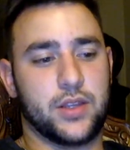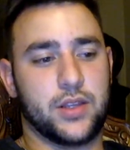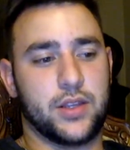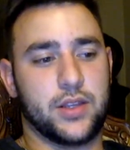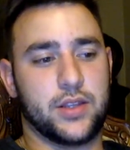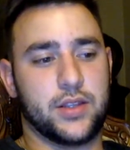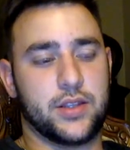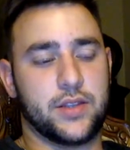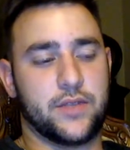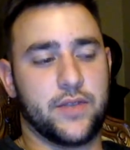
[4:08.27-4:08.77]

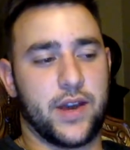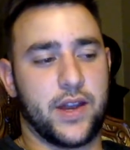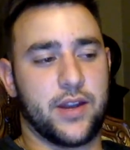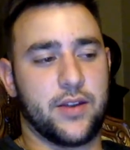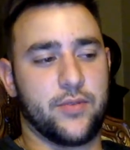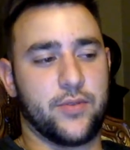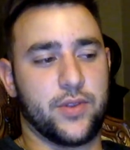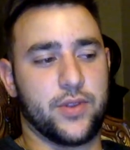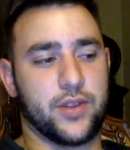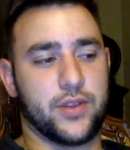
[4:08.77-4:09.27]
is invited
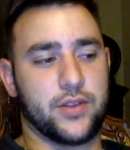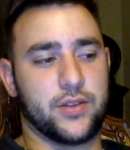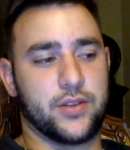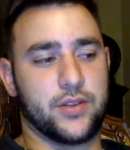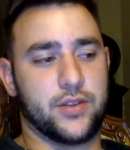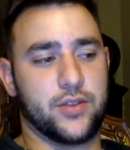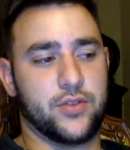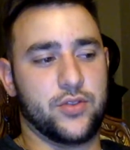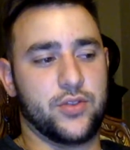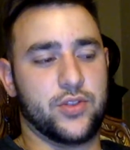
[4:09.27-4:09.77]
with this
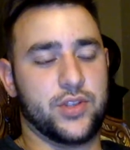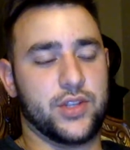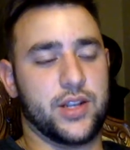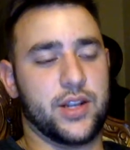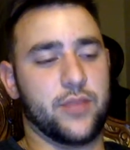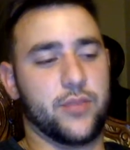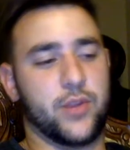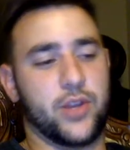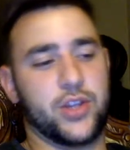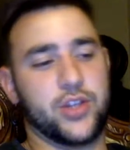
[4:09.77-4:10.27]
huge
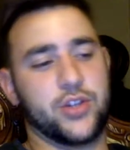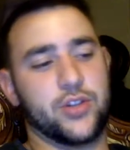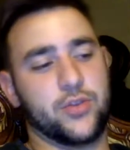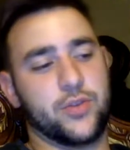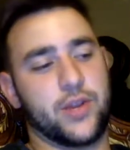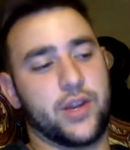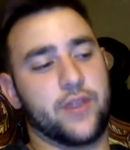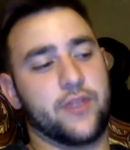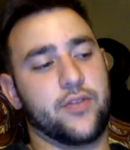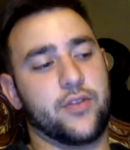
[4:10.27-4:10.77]
celebration or
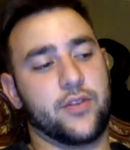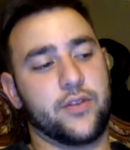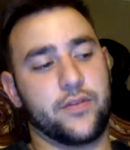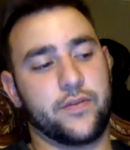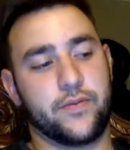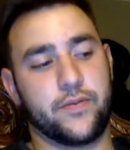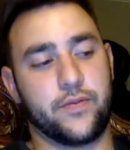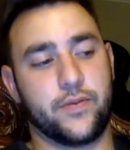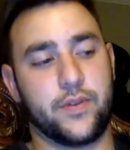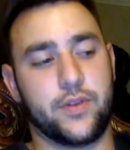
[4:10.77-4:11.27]
whatever of
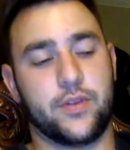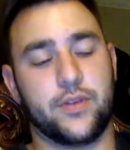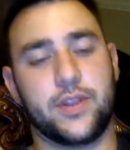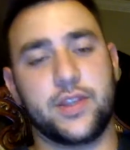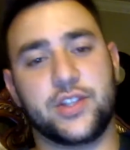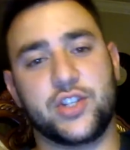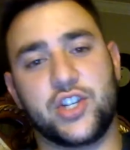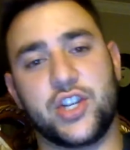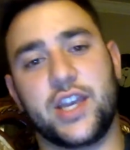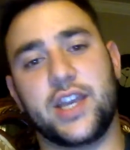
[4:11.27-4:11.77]

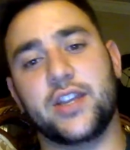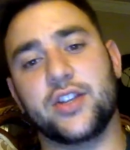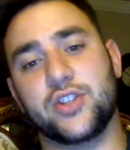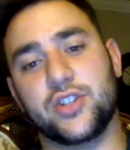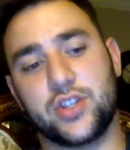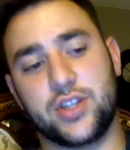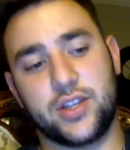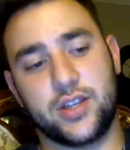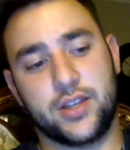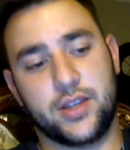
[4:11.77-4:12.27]
this
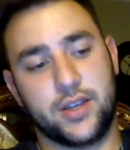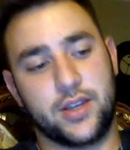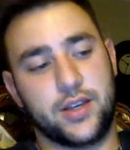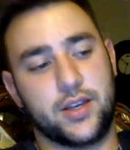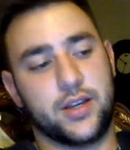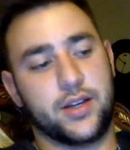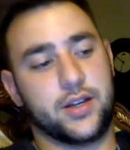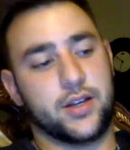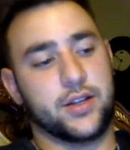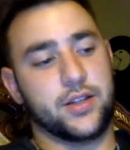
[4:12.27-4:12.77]
changed
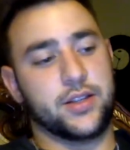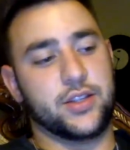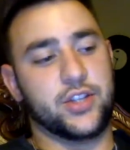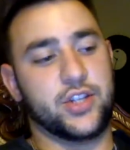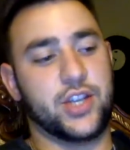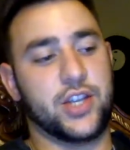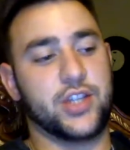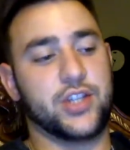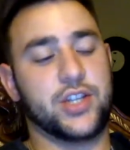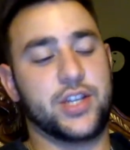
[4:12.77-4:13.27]

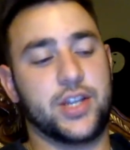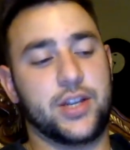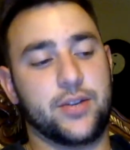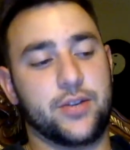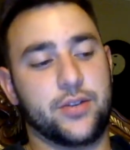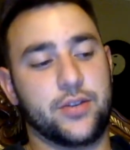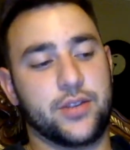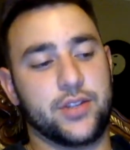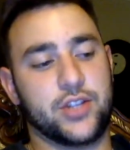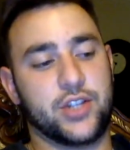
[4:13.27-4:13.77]

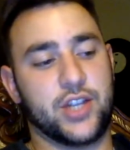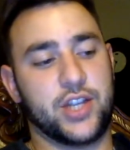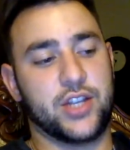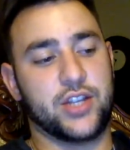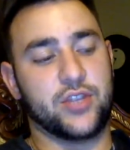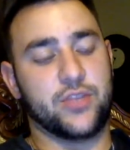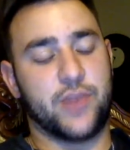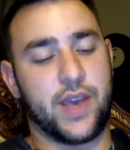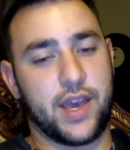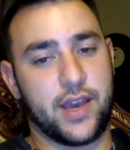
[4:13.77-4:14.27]
hero, this
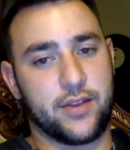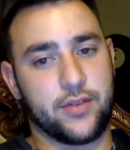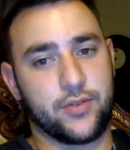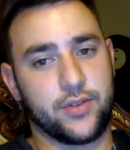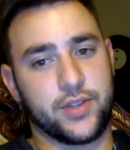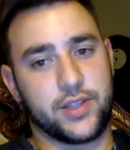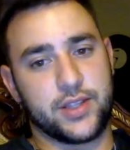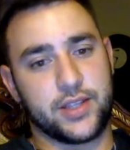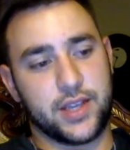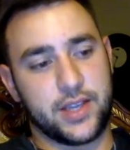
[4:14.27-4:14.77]
changed man, or
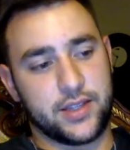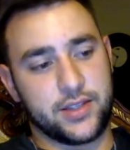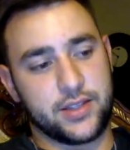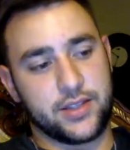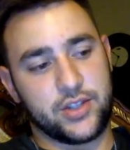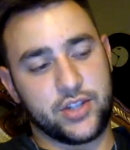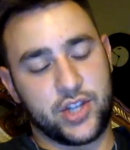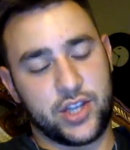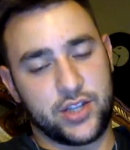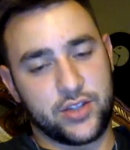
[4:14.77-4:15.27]
in this case,
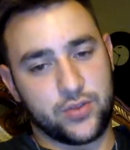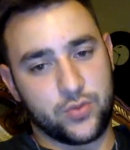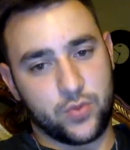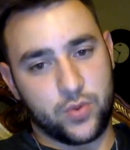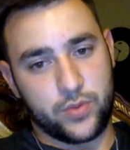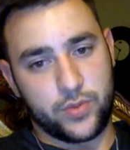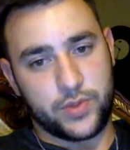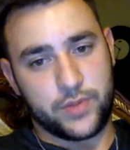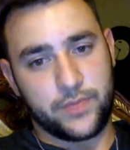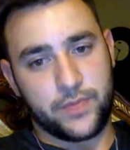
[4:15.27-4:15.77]
this changed
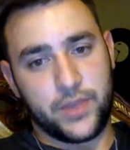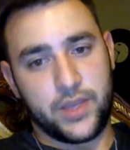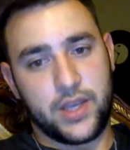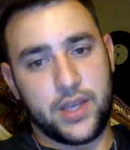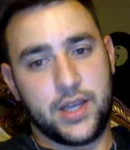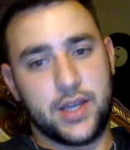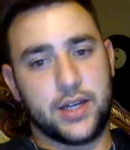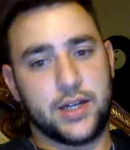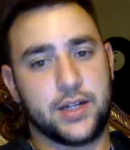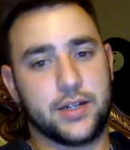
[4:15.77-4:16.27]
woman.
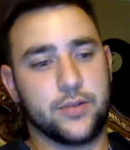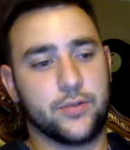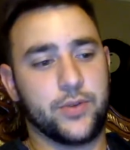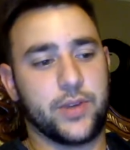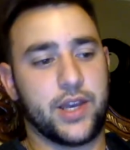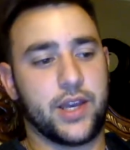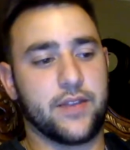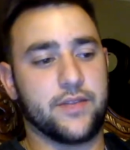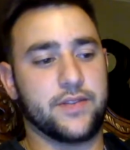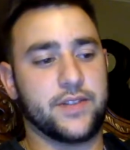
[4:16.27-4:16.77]
We
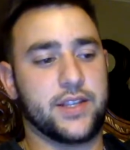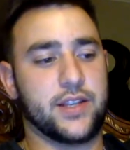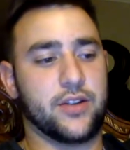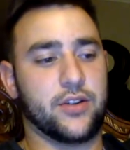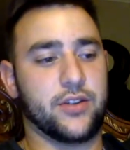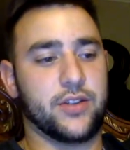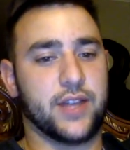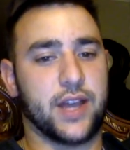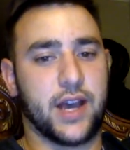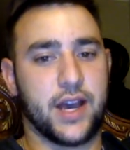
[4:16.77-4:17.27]
kind of see her
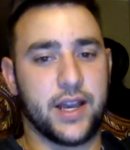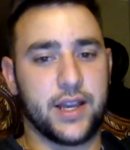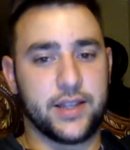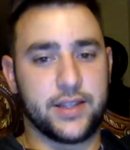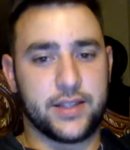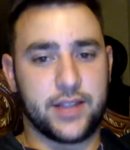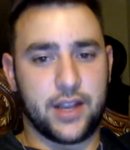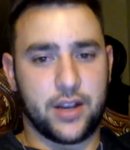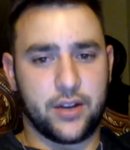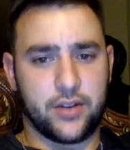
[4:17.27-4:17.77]
die and
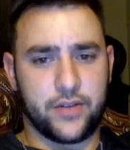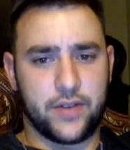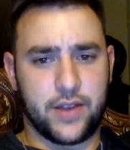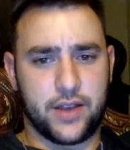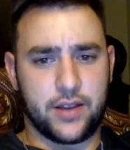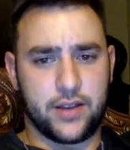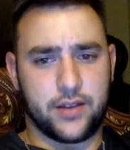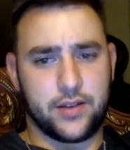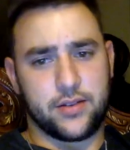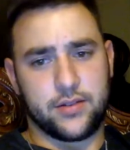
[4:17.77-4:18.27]

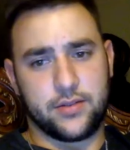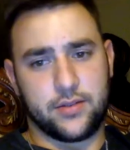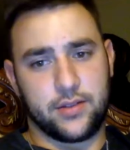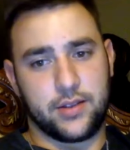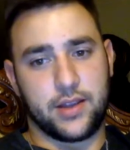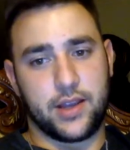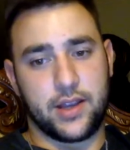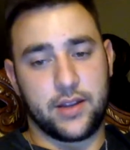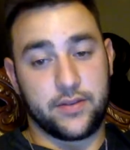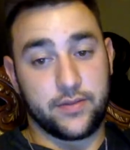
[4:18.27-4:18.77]

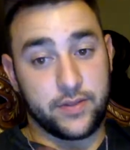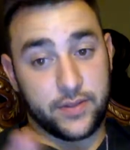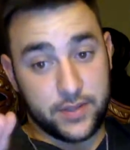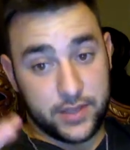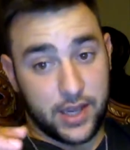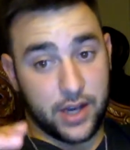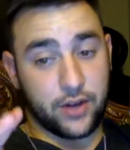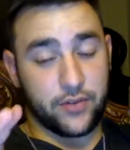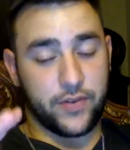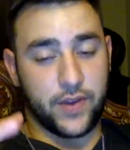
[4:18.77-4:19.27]

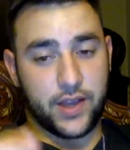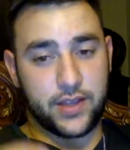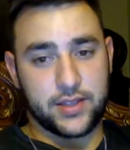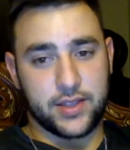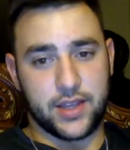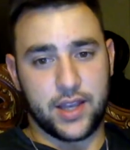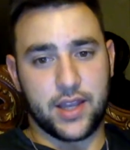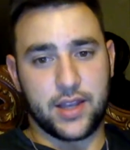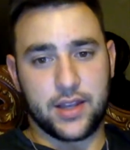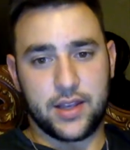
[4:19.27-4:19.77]
sacrifice
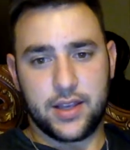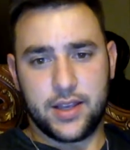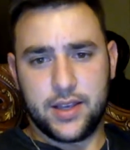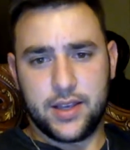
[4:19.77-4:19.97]
again.